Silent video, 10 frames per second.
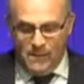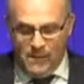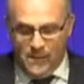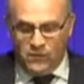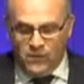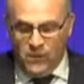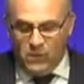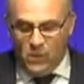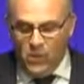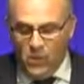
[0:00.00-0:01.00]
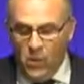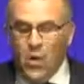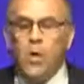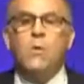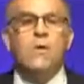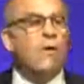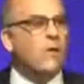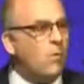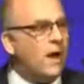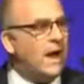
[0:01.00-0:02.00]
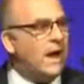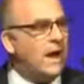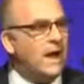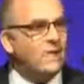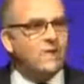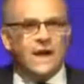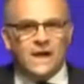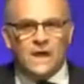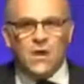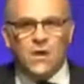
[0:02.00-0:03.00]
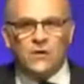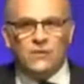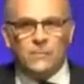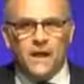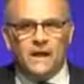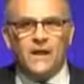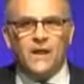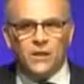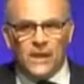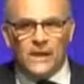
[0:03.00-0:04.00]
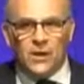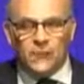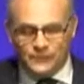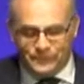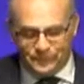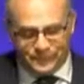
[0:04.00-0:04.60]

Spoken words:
And because of you all, we're on the way to getting our country back. Thank you.